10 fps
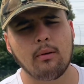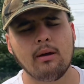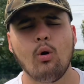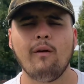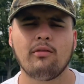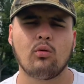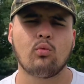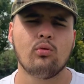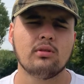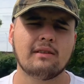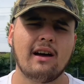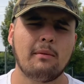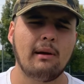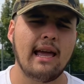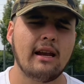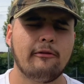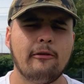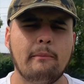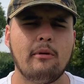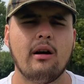over the rules of how to play in a
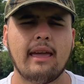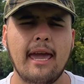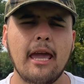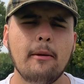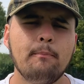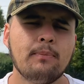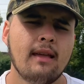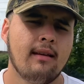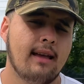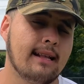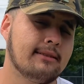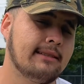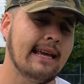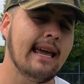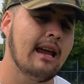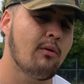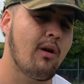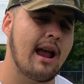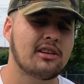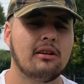football game, and today we're
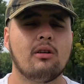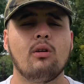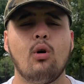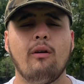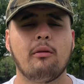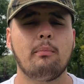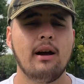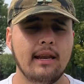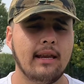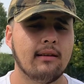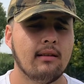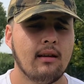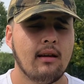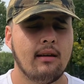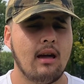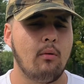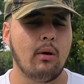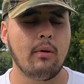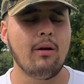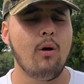actually going to go over punting. Now, we
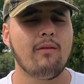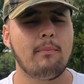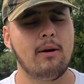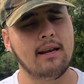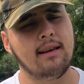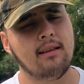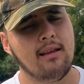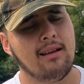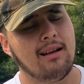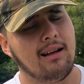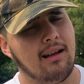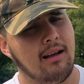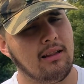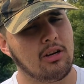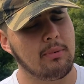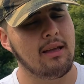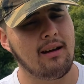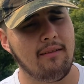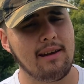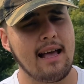went over punting a little bit
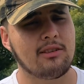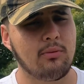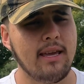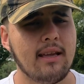of last week,